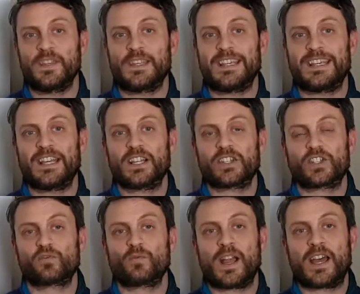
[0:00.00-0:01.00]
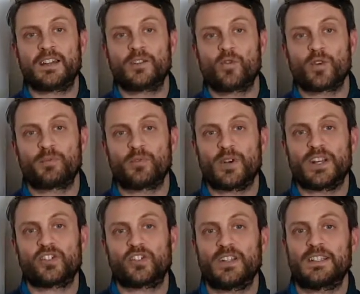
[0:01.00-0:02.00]
The strata
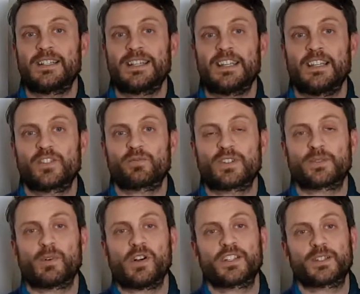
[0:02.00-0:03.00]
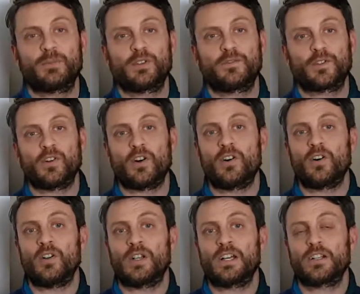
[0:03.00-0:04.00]
corporation is responsible for
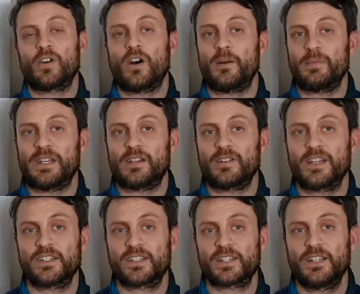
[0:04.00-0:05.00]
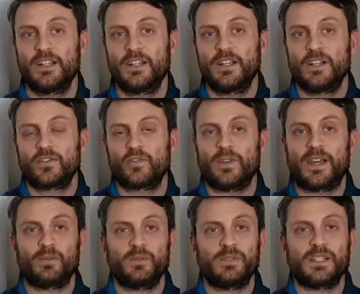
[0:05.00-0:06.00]
all common areas. So
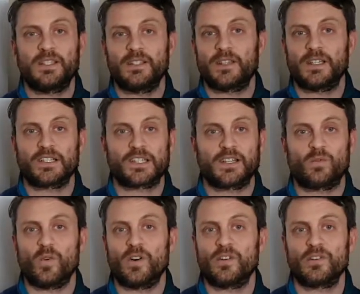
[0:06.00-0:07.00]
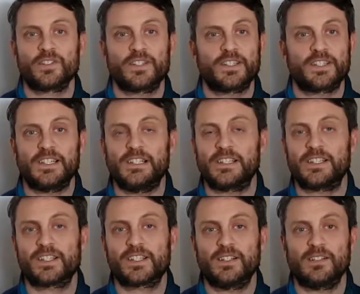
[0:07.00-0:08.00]
that would be things like walls and
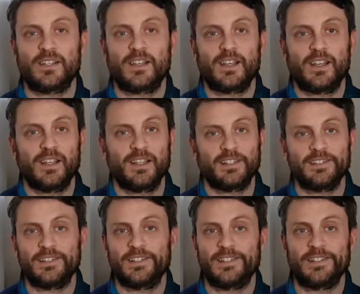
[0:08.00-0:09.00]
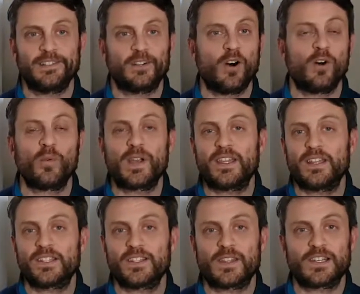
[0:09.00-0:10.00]
ceilings and
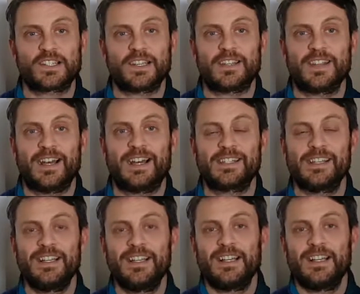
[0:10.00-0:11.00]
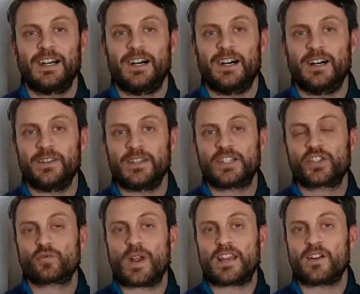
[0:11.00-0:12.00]
hallways and things like that. The
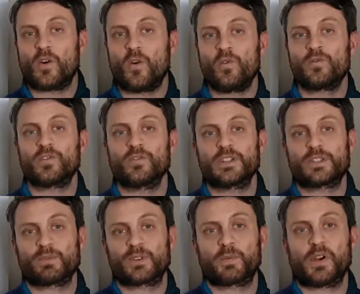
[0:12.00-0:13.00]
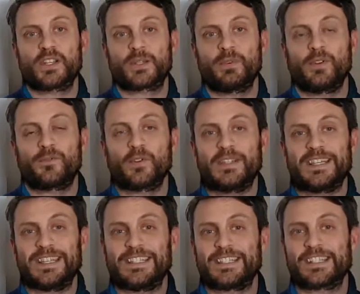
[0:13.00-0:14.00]
strata owner is responsible for the
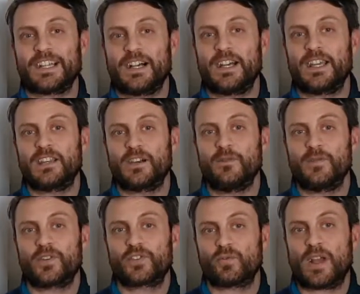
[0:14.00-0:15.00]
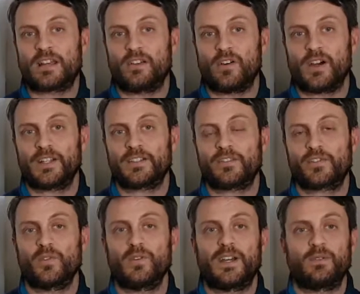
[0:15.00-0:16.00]
inside of the strata lot.
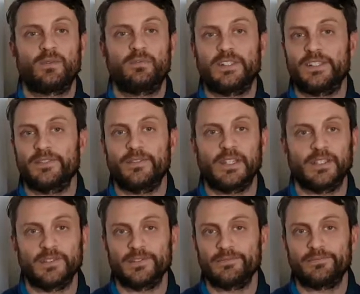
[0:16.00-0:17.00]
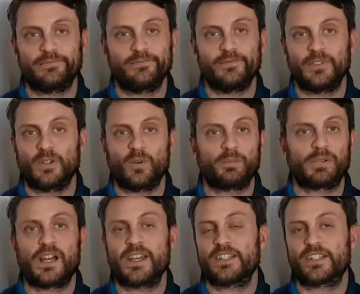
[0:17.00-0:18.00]
So that would be their,
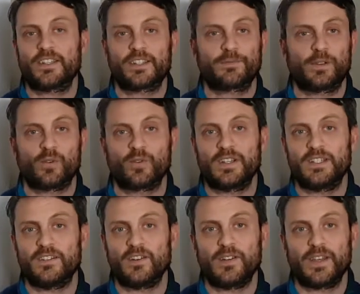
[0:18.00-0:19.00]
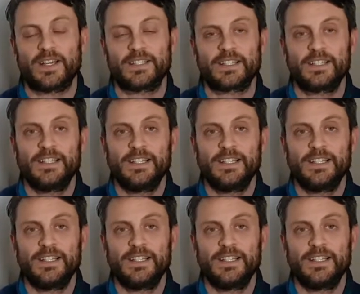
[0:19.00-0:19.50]
appliances, flooring, and all that.